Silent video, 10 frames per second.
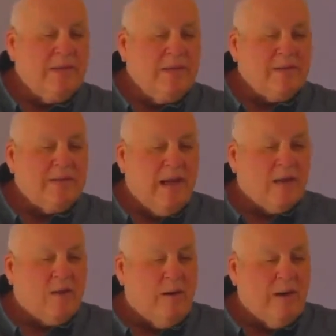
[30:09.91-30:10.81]
It's not
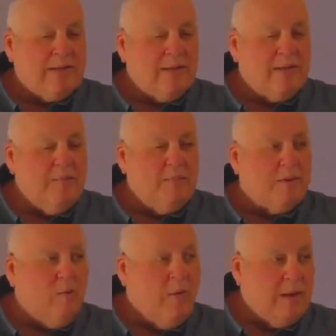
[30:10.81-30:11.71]
quantity, but
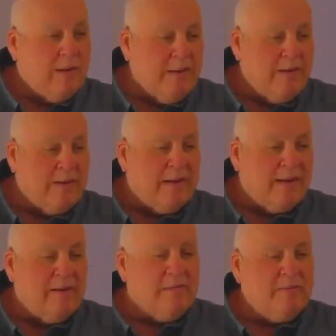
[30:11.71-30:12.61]
quality that
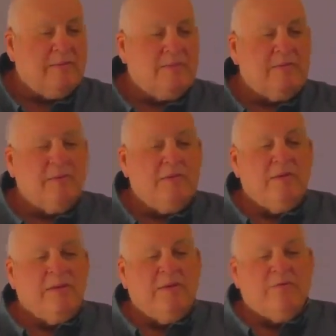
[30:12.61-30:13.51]
counts.
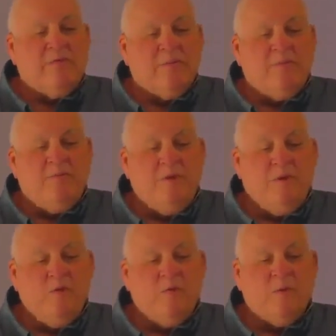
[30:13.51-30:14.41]
From
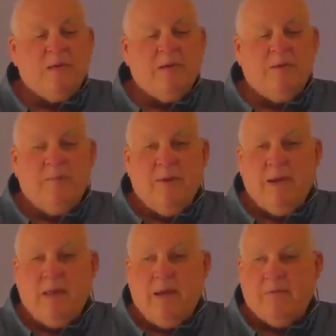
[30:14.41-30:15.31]
few will come
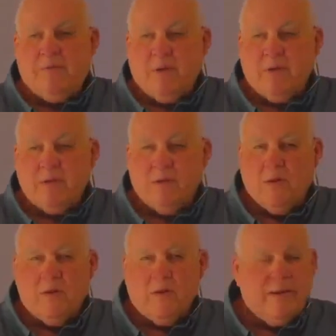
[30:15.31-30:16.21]
many for his
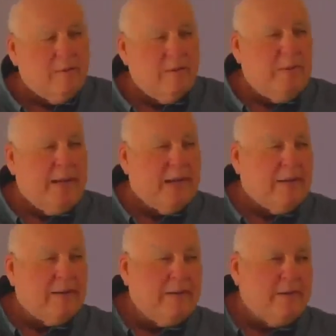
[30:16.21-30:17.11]
glory. What
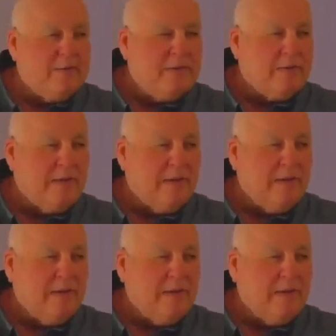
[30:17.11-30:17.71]
pattern do you see?